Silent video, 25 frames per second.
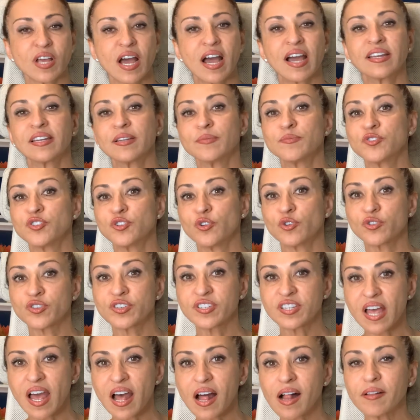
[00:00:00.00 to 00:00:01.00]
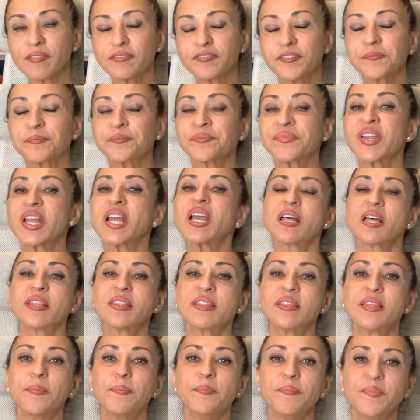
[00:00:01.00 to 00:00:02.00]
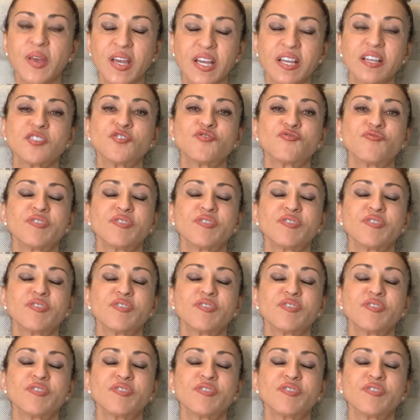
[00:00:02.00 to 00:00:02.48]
items yourself. The biggest